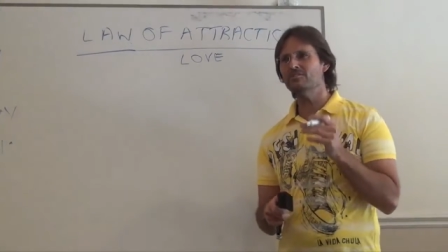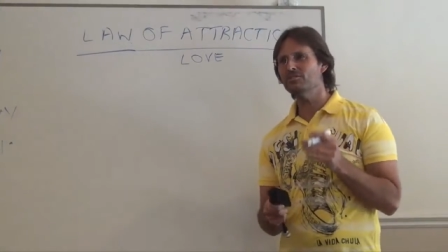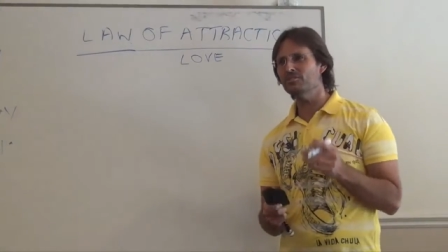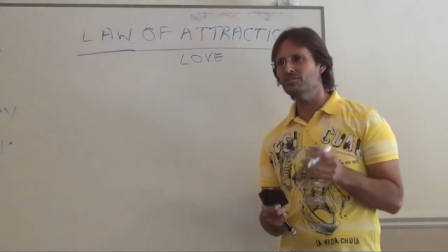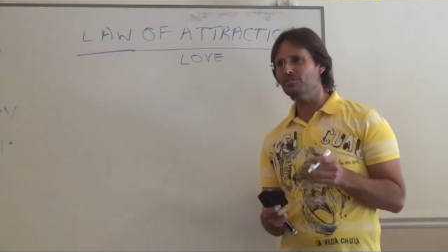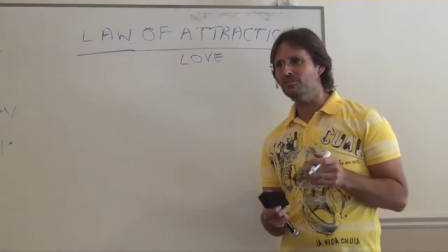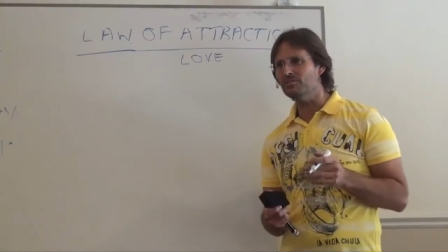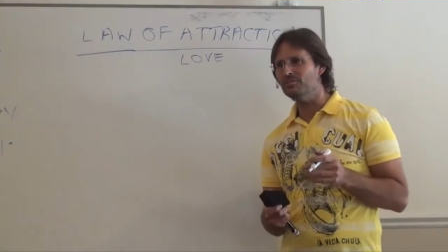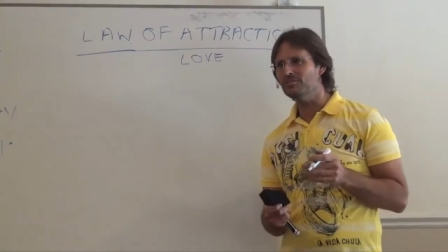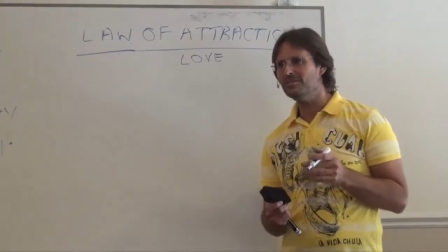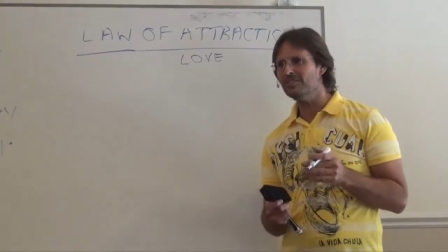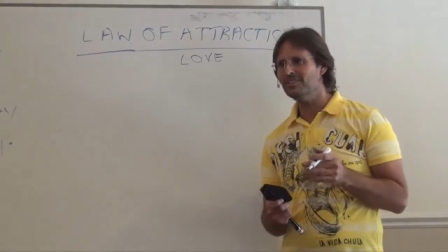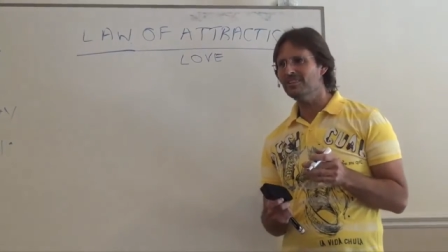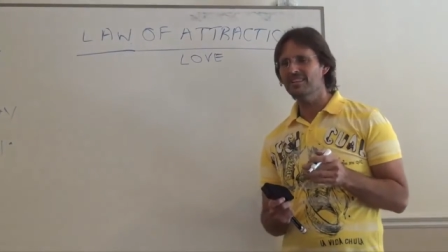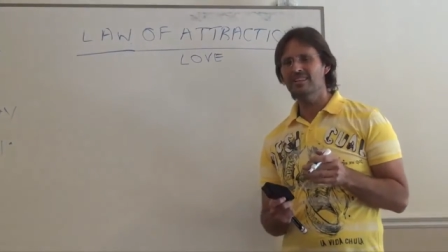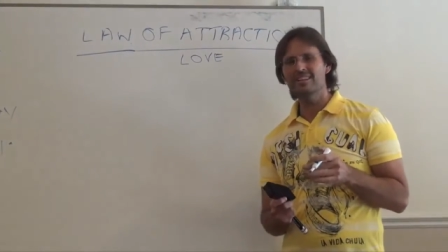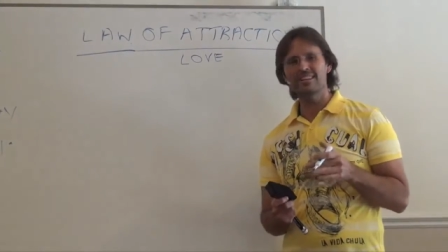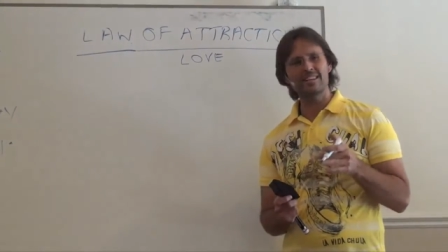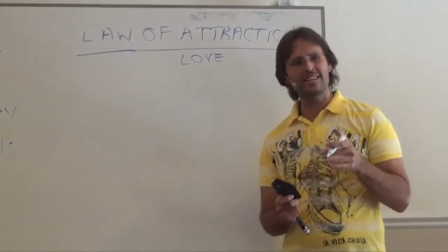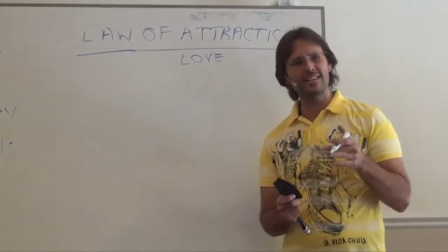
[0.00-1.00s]
you
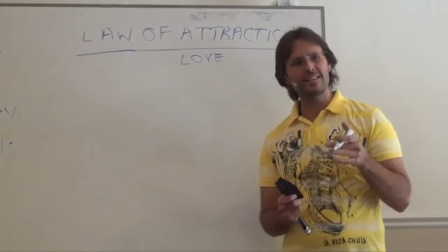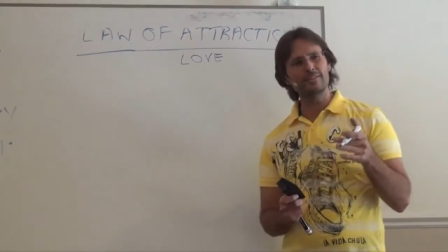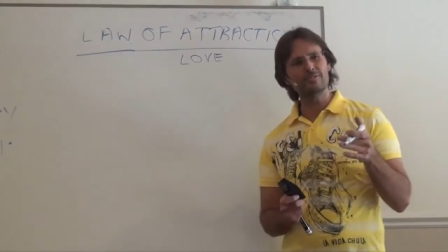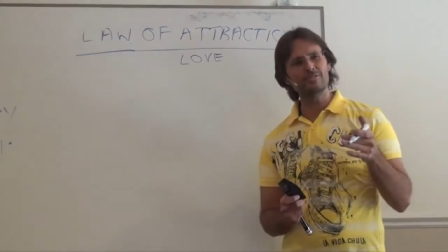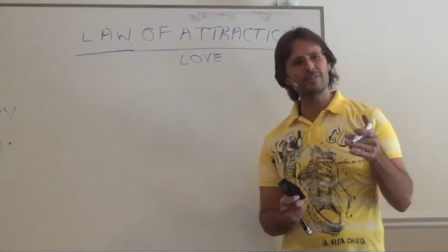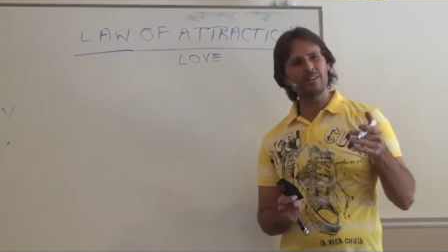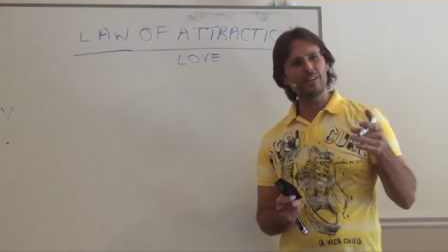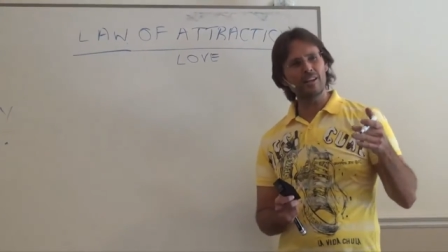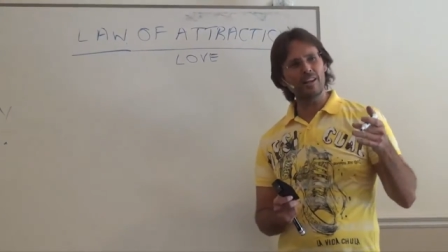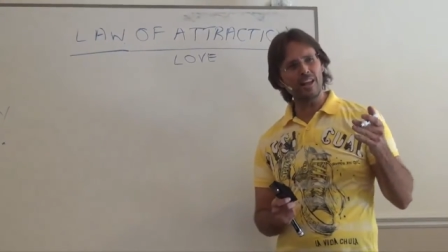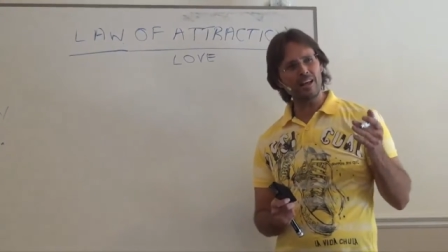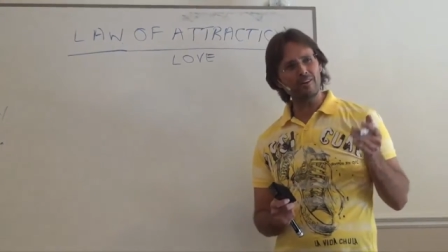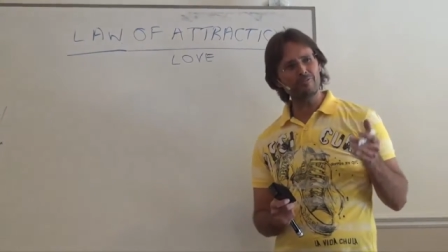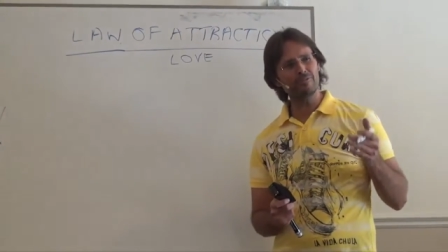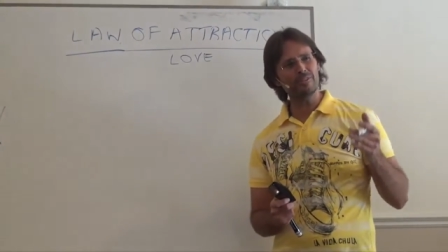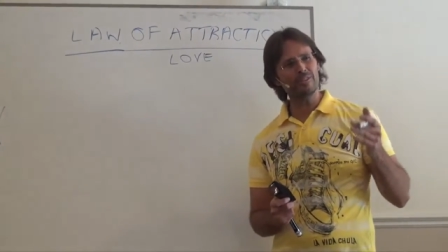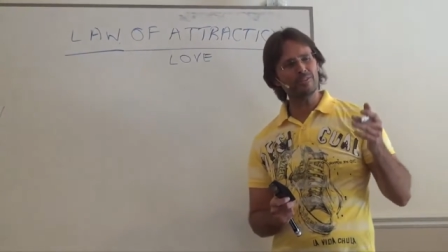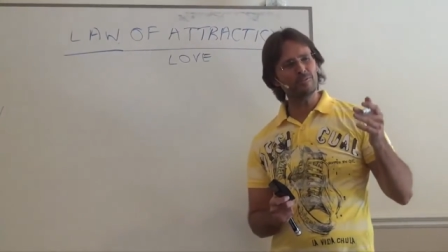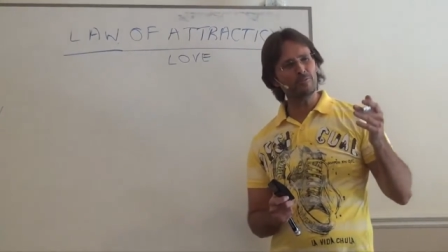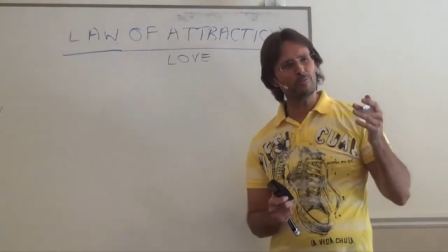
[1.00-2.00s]
is a
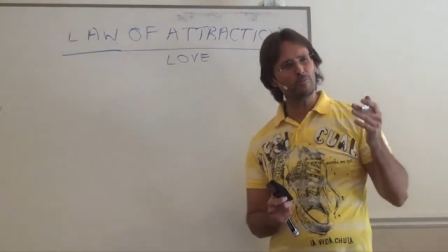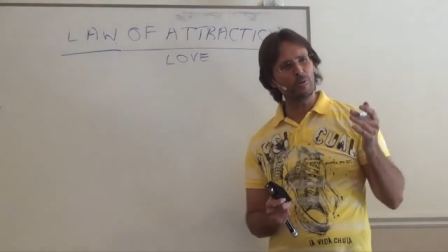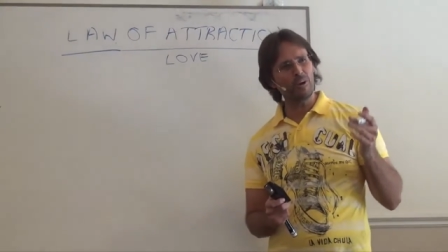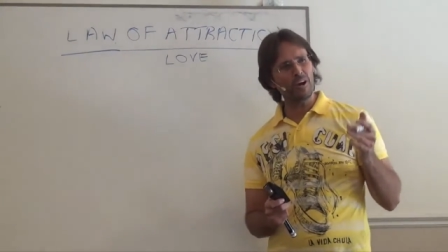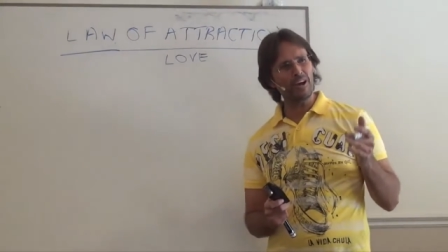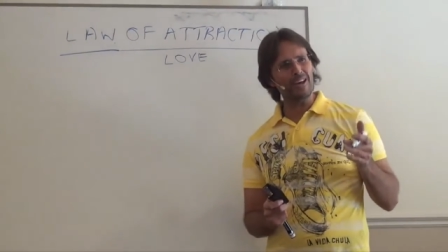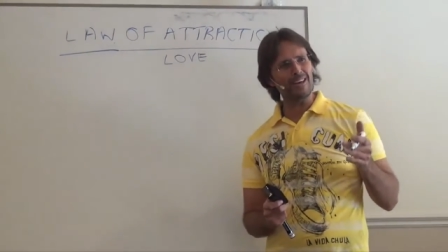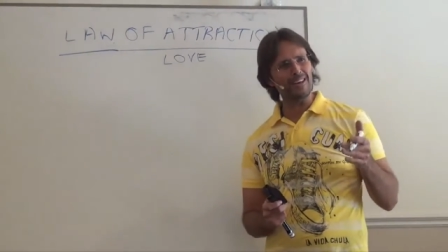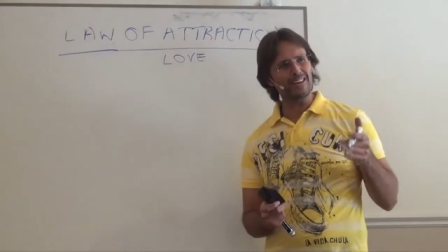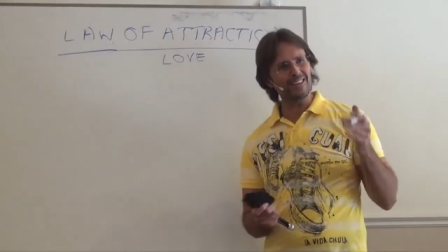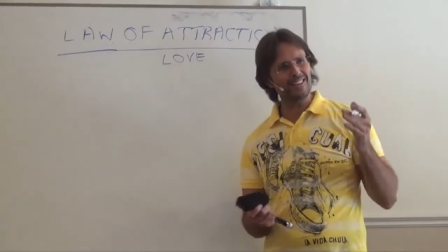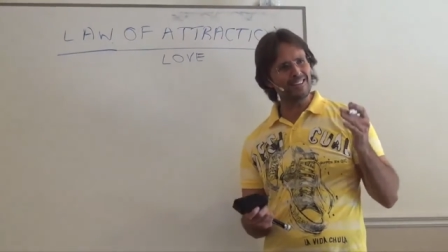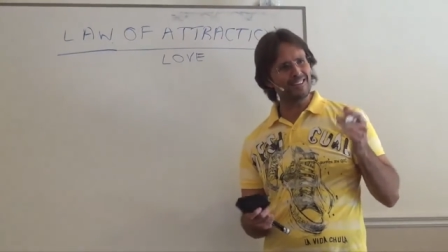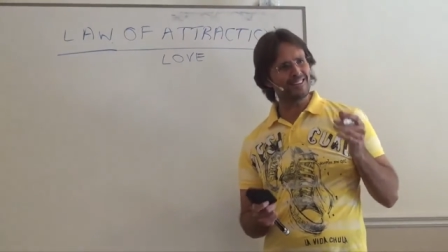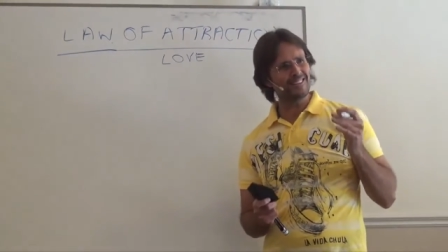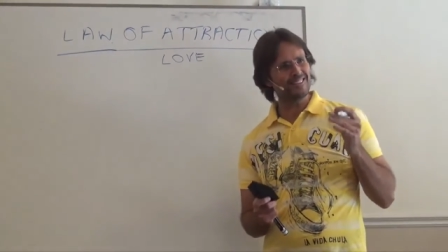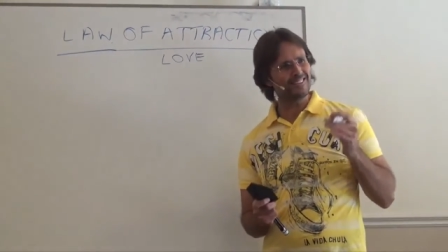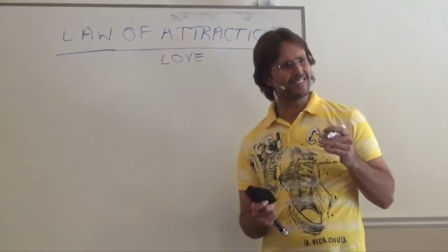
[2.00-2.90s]
loving way